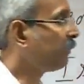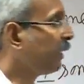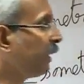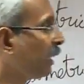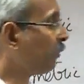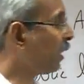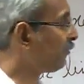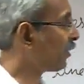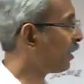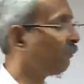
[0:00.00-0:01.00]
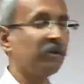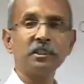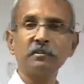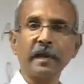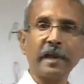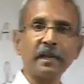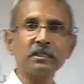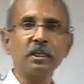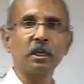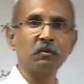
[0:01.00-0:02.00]
depending upon from which
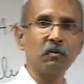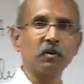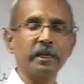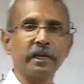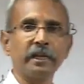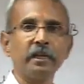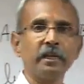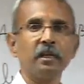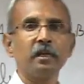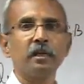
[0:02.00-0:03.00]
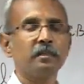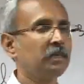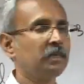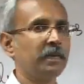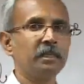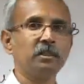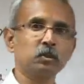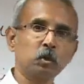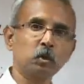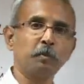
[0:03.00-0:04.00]
direction you are looking at it, either
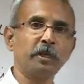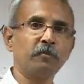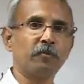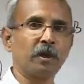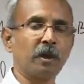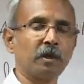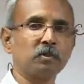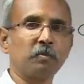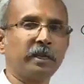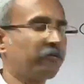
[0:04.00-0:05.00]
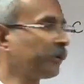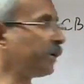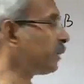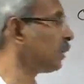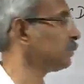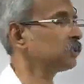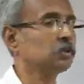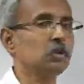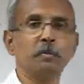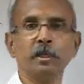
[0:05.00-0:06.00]
this could be a isoplane front or
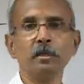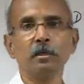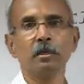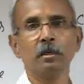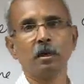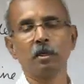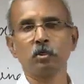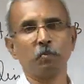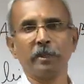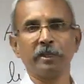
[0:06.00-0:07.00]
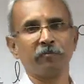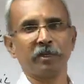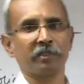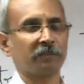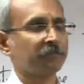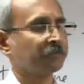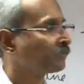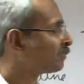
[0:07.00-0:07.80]
this could be a isoplane front.